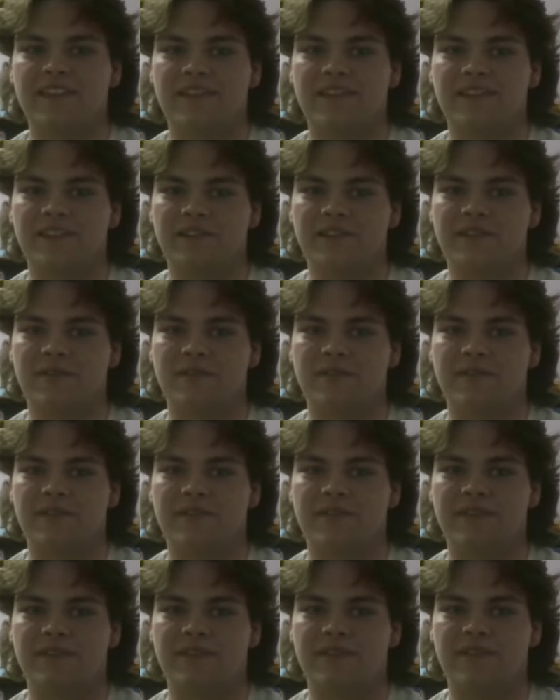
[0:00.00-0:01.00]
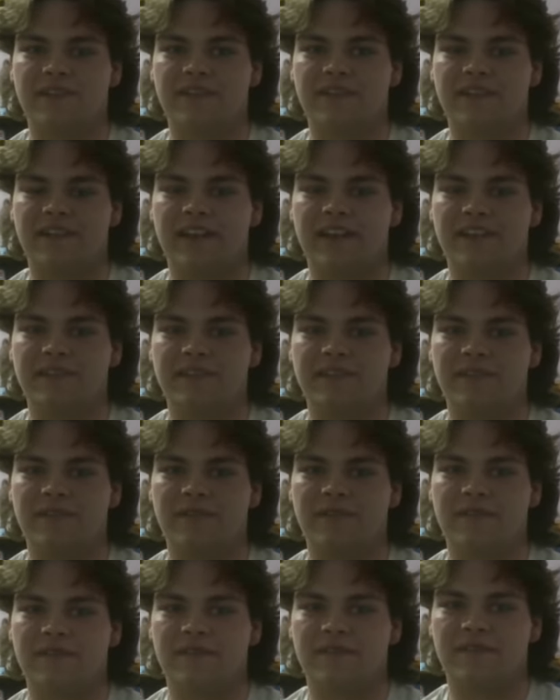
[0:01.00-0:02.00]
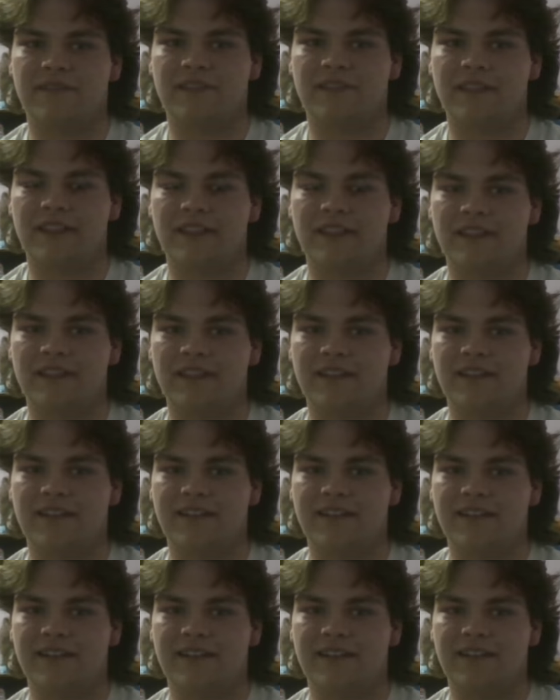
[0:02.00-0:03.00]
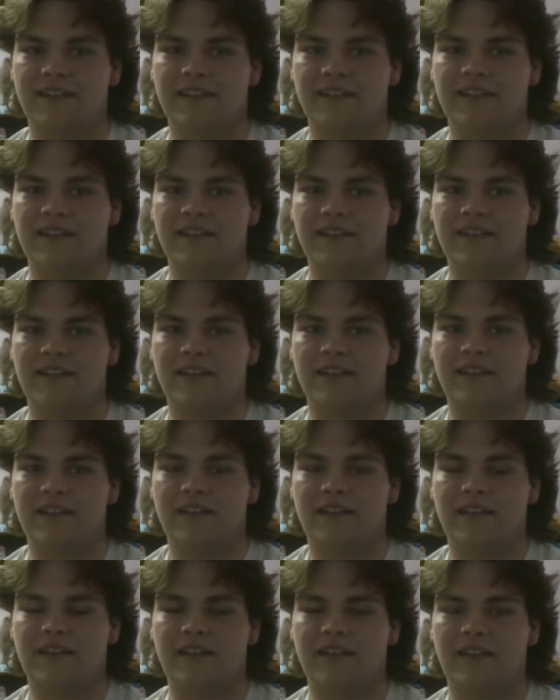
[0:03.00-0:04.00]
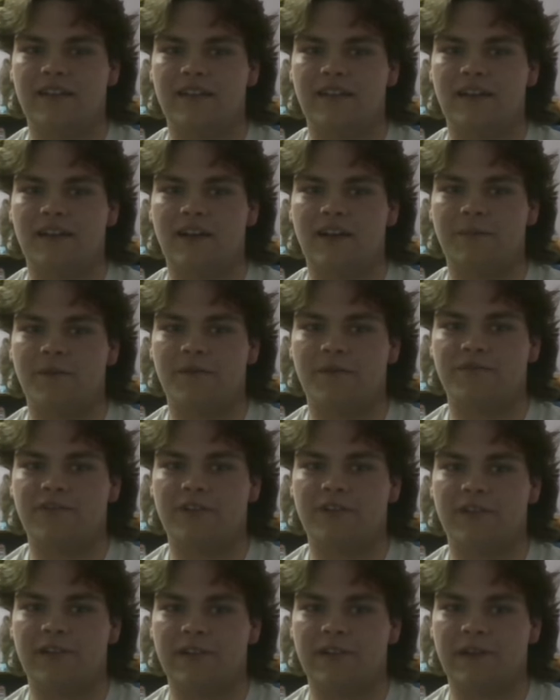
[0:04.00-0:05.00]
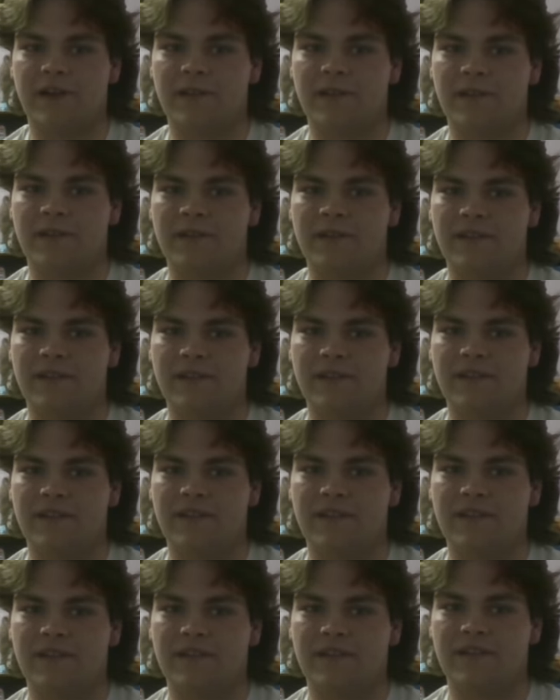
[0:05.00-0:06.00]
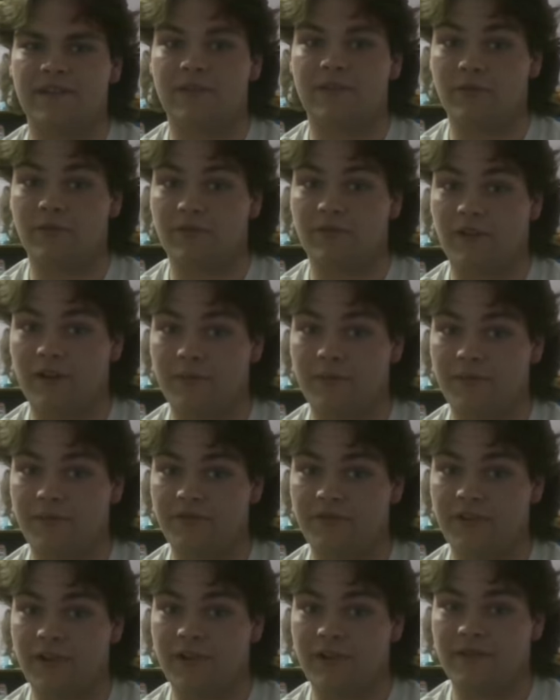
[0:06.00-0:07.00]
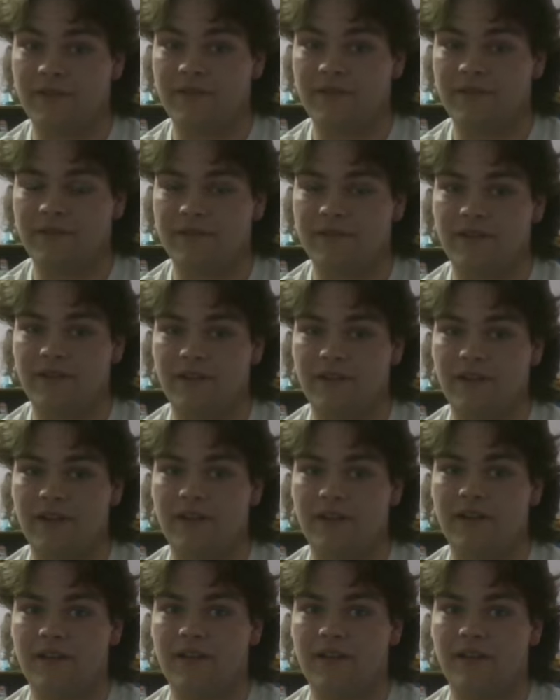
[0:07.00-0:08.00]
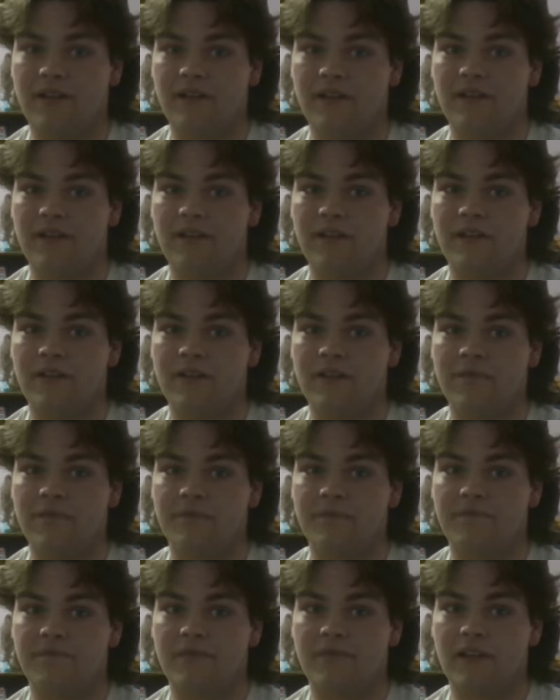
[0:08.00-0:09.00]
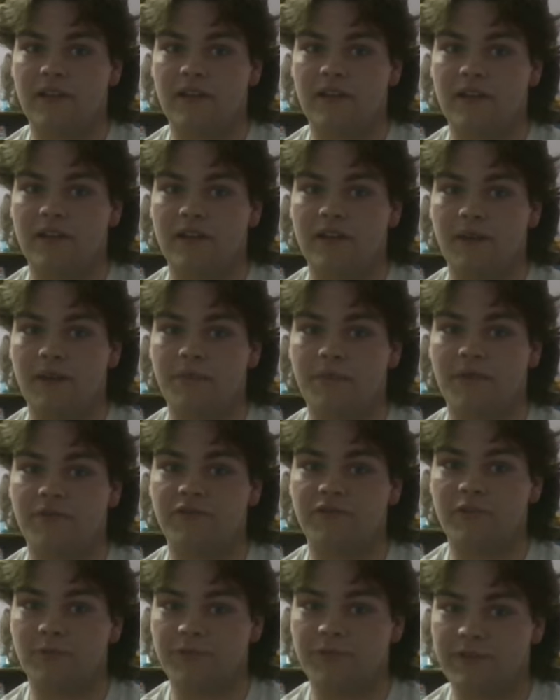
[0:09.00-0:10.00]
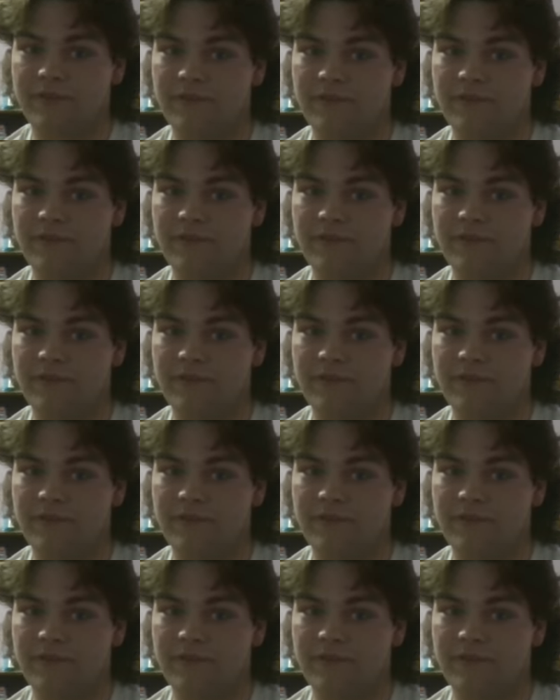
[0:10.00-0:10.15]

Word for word: Think he's so? so cute. S tier. Yeah, but like, uh. Above Johnny, I think. No. No, not above Johnny. Uh, no, above uh, the other guy. Above Joseph.